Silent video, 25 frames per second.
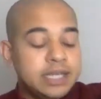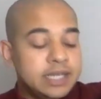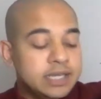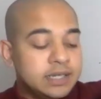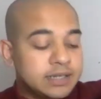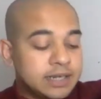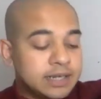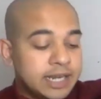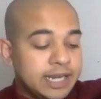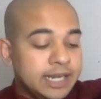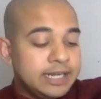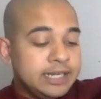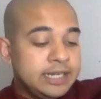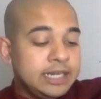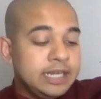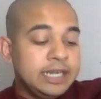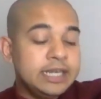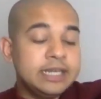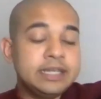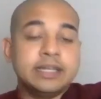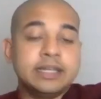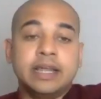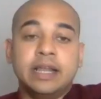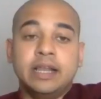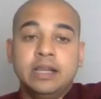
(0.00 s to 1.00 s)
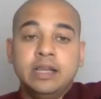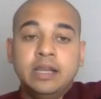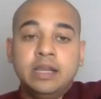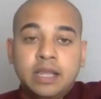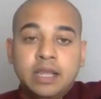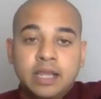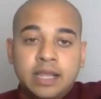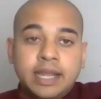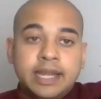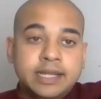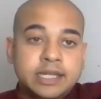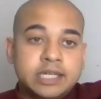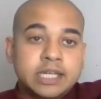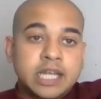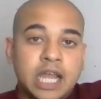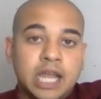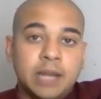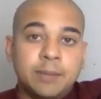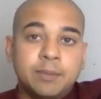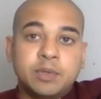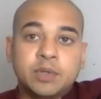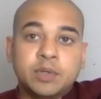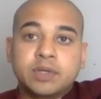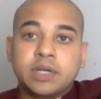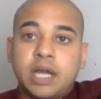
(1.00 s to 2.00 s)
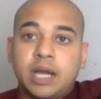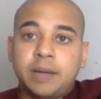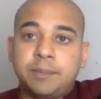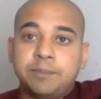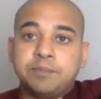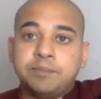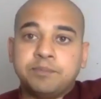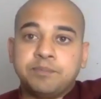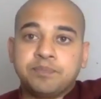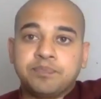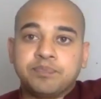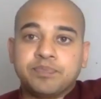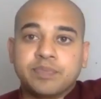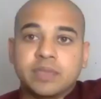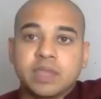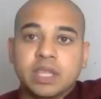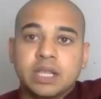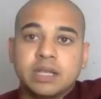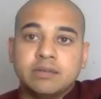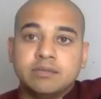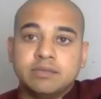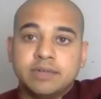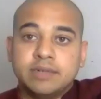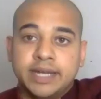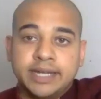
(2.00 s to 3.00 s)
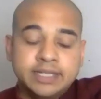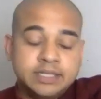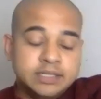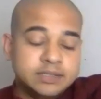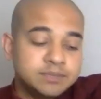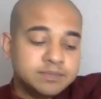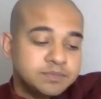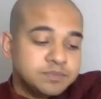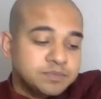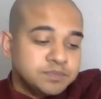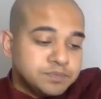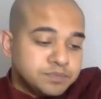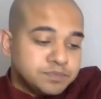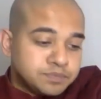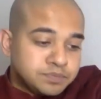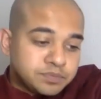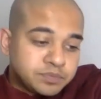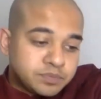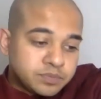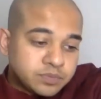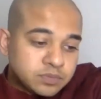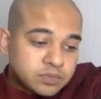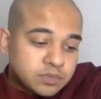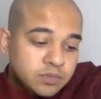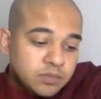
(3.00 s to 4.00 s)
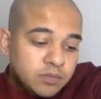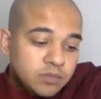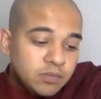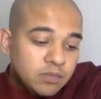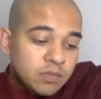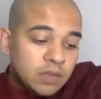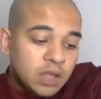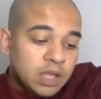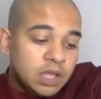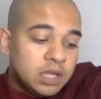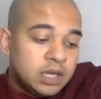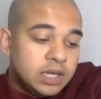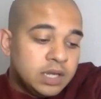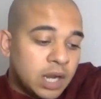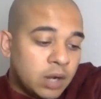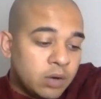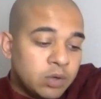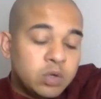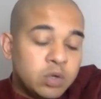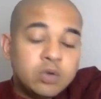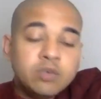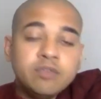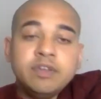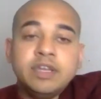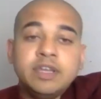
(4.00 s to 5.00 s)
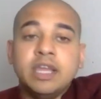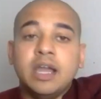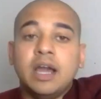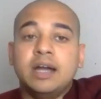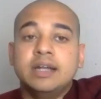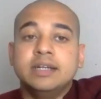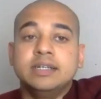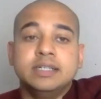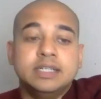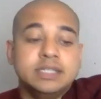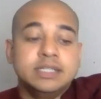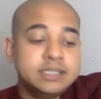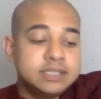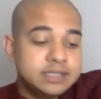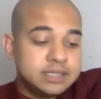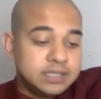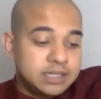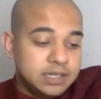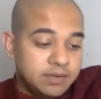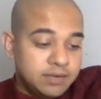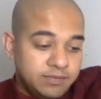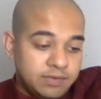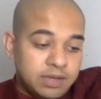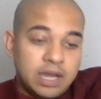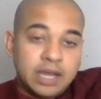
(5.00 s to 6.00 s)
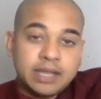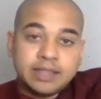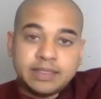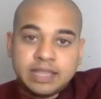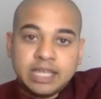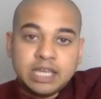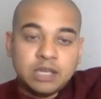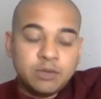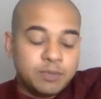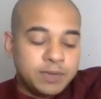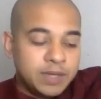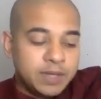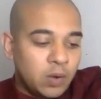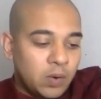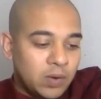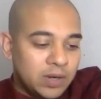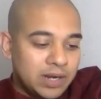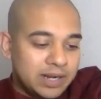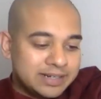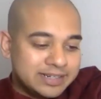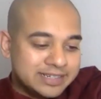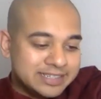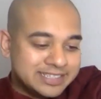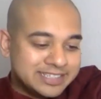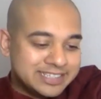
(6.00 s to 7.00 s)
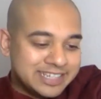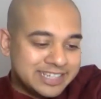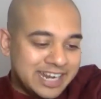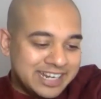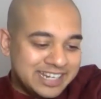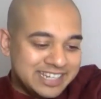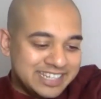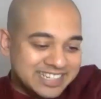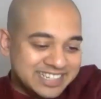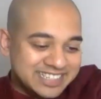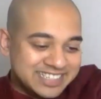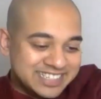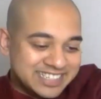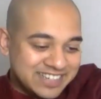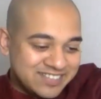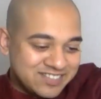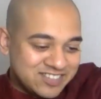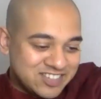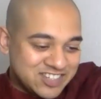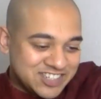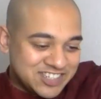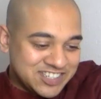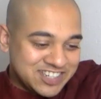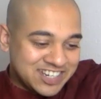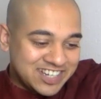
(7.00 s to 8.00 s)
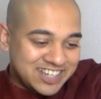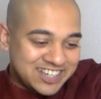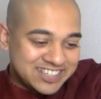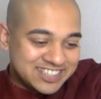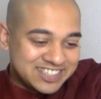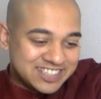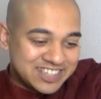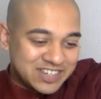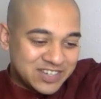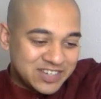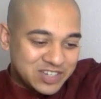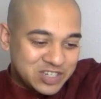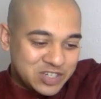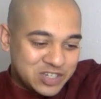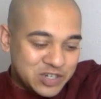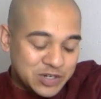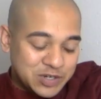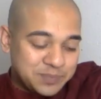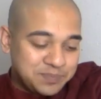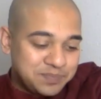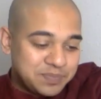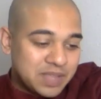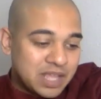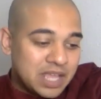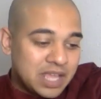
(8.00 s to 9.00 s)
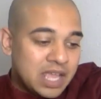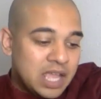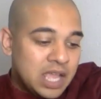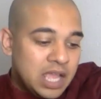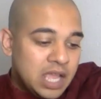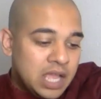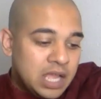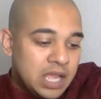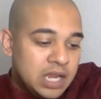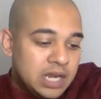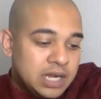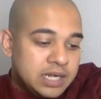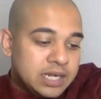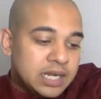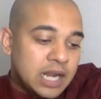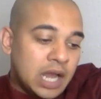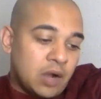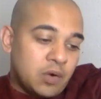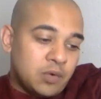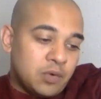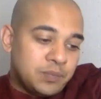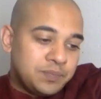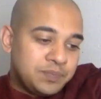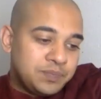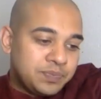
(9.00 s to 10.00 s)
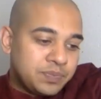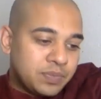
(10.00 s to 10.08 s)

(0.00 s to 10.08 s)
great detail in time to come, right? Now, do we understand? I think we all understand. Yes, I've just asked. Good. Now,